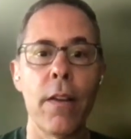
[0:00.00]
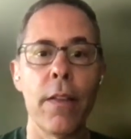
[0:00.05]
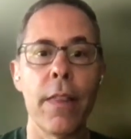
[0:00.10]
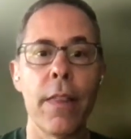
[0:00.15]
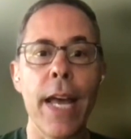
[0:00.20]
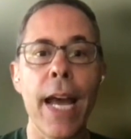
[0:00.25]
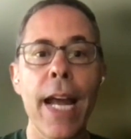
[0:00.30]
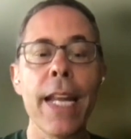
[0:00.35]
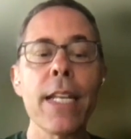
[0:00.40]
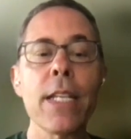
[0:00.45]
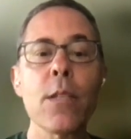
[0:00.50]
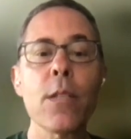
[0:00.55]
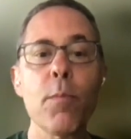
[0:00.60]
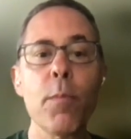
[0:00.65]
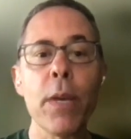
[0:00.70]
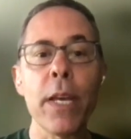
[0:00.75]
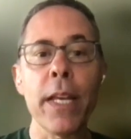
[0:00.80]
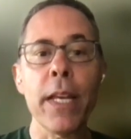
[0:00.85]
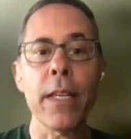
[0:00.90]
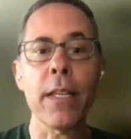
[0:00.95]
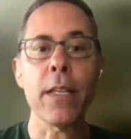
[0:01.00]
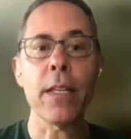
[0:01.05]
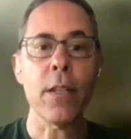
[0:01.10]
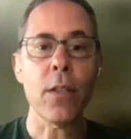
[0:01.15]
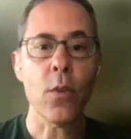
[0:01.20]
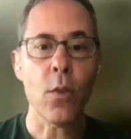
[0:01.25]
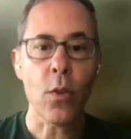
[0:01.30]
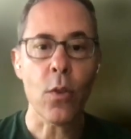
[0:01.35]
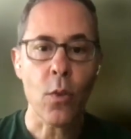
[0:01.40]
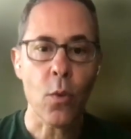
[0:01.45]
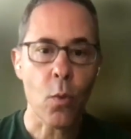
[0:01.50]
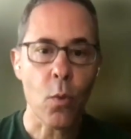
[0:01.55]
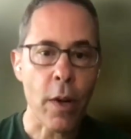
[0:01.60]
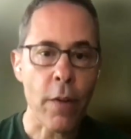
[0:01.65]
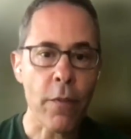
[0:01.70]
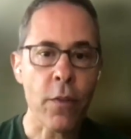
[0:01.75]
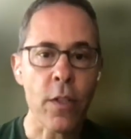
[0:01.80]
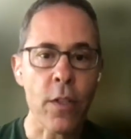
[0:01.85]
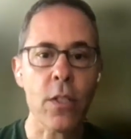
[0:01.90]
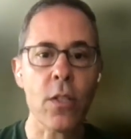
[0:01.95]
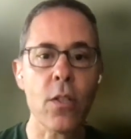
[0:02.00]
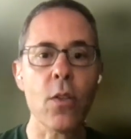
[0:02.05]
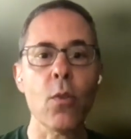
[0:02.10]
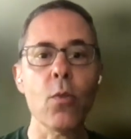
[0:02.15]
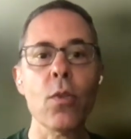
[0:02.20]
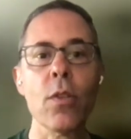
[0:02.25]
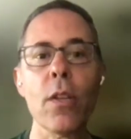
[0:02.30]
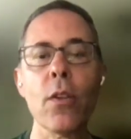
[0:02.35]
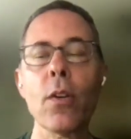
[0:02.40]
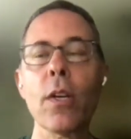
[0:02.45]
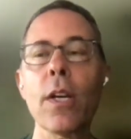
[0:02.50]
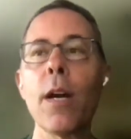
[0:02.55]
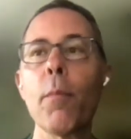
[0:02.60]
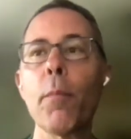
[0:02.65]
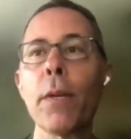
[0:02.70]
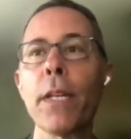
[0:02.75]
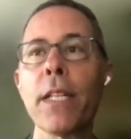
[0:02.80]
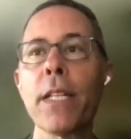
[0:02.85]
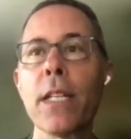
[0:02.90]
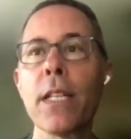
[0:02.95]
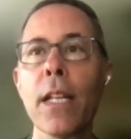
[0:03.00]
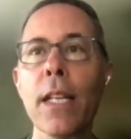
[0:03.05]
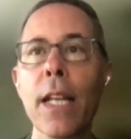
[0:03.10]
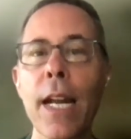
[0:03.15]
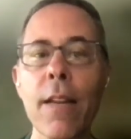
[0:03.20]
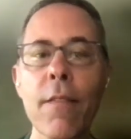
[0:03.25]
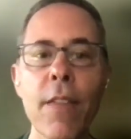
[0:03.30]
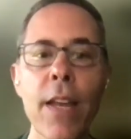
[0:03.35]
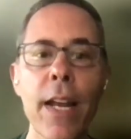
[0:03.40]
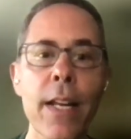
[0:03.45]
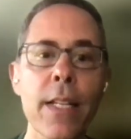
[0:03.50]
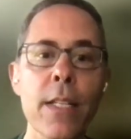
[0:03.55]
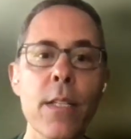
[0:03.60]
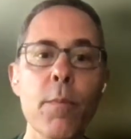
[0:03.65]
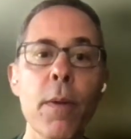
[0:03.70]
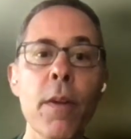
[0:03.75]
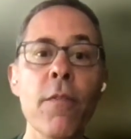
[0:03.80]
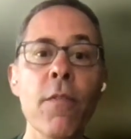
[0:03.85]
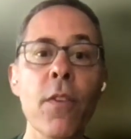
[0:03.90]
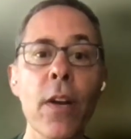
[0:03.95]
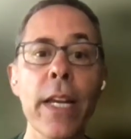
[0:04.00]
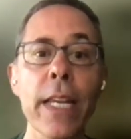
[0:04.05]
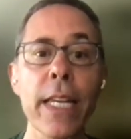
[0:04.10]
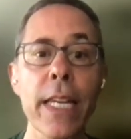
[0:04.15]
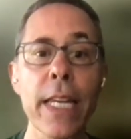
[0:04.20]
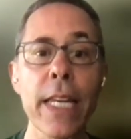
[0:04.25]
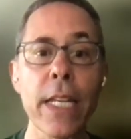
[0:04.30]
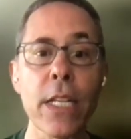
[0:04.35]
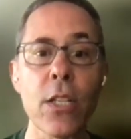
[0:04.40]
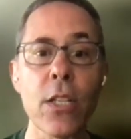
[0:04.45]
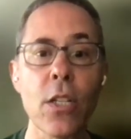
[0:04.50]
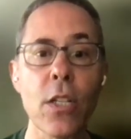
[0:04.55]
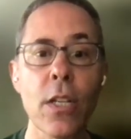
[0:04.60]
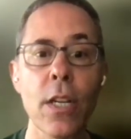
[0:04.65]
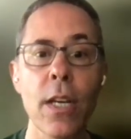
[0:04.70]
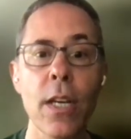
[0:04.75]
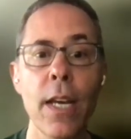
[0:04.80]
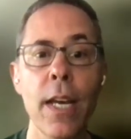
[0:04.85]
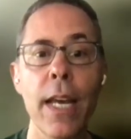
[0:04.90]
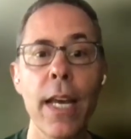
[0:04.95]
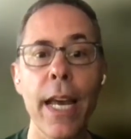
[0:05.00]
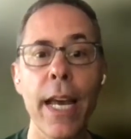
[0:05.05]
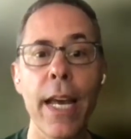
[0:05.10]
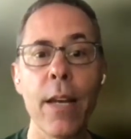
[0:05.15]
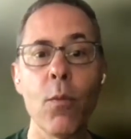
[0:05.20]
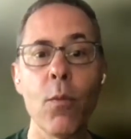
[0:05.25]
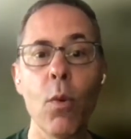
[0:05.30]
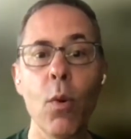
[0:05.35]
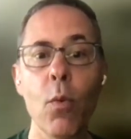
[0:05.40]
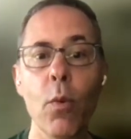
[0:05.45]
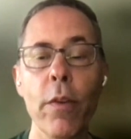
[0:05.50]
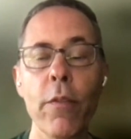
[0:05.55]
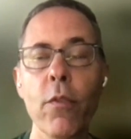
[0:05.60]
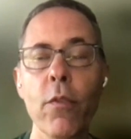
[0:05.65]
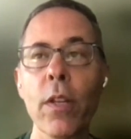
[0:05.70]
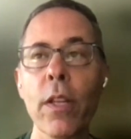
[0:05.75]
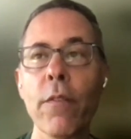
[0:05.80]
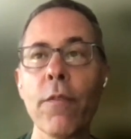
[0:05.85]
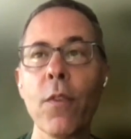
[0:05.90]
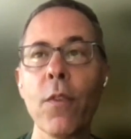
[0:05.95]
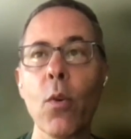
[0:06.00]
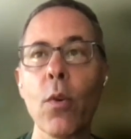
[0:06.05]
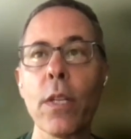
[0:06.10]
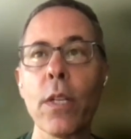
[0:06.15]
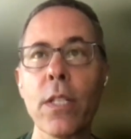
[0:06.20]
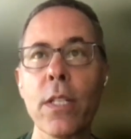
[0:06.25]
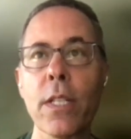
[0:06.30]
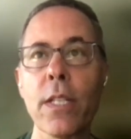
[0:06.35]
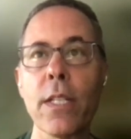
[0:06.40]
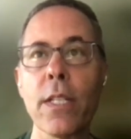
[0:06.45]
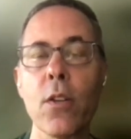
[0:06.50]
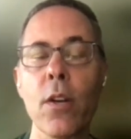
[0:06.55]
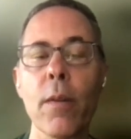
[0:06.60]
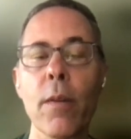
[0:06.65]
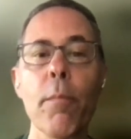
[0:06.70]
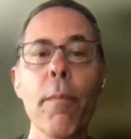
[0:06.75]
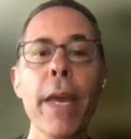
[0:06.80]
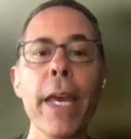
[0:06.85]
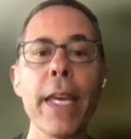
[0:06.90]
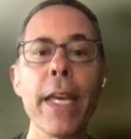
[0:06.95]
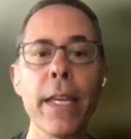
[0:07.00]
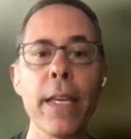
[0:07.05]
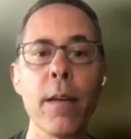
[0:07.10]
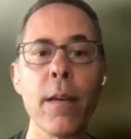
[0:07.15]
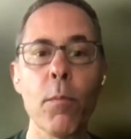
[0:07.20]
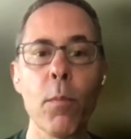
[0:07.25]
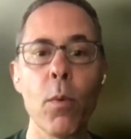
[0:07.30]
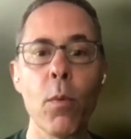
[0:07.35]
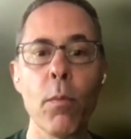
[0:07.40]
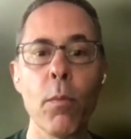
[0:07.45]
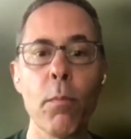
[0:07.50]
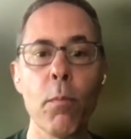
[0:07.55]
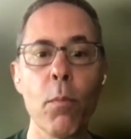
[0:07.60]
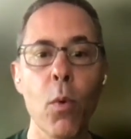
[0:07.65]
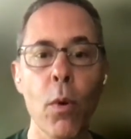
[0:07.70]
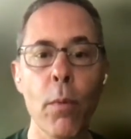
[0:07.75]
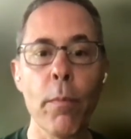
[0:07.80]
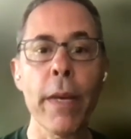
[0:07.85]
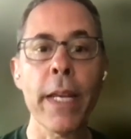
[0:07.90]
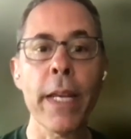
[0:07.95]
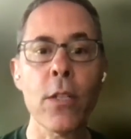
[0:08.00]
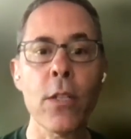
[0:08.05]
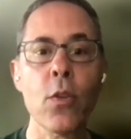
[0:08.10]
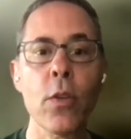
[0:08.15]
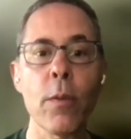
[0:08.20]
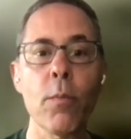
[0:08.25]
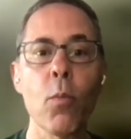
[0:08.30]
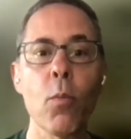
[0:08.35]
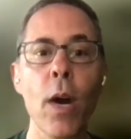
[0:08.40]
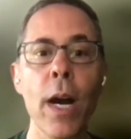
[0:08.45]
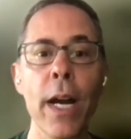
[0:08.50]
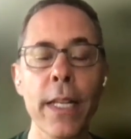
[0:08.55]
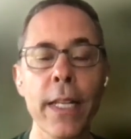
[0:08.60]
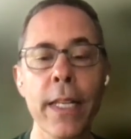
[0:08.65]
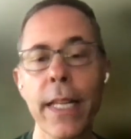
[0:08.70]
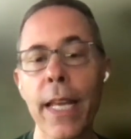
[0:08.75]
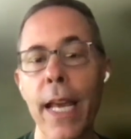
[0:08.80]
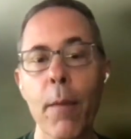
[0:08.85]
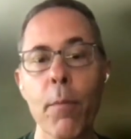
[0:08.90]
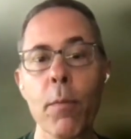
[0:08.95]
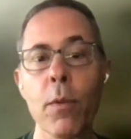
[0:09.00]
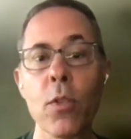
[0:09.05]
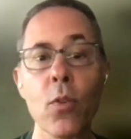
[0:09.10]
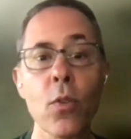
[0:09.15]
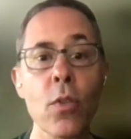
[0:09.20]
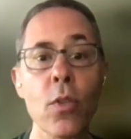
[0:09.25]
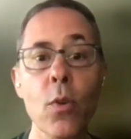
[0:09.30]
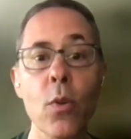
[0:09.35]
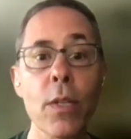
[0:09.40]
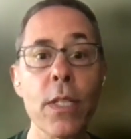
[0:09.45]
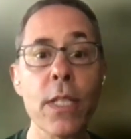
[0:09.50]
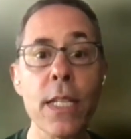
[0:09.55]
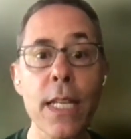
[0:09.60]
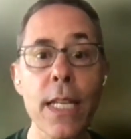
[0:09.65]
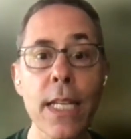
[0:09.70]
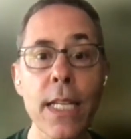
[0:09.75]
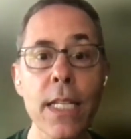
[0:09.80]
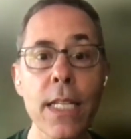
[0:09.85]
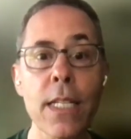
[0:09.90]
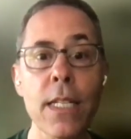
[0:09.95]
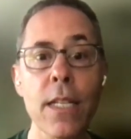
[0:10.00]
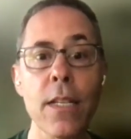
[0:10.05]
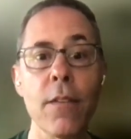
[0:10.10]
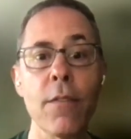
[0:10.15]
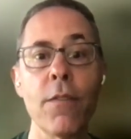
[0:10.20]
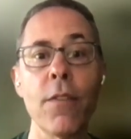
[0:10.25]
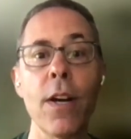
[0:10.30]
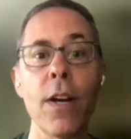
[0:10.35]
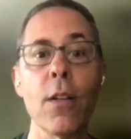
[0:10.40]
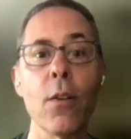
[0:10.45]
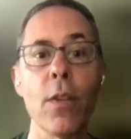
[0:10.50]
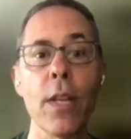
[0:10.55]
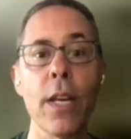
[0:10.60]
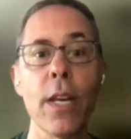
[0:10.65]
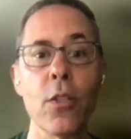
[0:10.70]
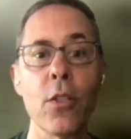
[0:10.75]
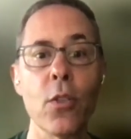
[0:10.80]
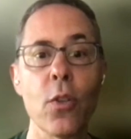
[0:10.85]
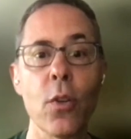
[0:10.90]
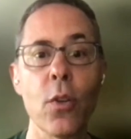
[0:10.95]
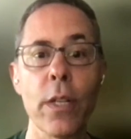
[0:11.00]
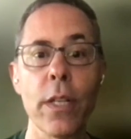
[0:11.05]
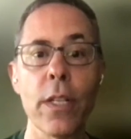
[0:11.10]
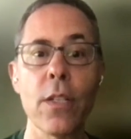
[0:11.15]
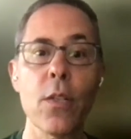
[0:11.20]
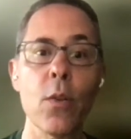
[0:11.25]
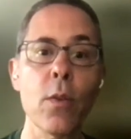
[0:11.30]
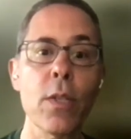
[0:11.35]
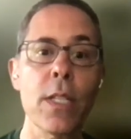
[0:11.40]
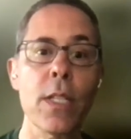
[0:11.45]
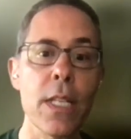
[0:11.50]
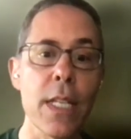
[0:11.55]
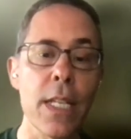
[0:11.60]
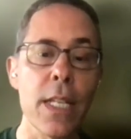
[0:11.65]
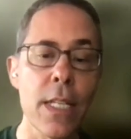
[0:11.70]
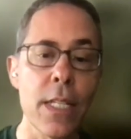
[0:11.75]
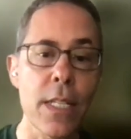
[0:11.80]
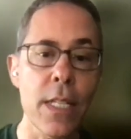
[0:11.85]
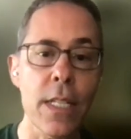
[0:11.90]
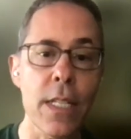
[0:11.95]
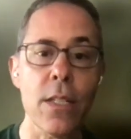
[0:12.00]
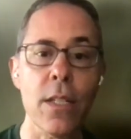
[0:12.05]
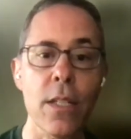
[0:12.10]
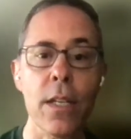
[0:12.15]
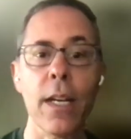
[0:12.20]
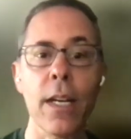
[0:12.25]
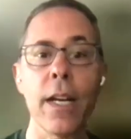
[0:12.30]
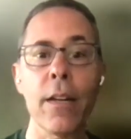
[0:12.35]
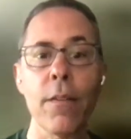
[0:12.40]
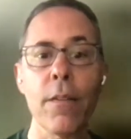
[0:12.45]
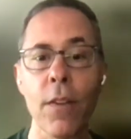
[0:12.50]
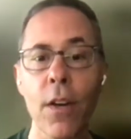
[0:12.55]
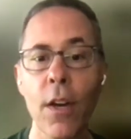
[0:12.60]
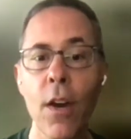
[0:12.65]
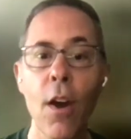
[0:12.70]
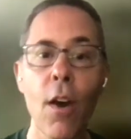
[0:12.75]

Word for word: that has been, you referenced those other companies, a lot of that has been very niche. And what we really focus is on making it more mainstream, widening the aperture. So it's easy to follow that journey. So it's easy to kind of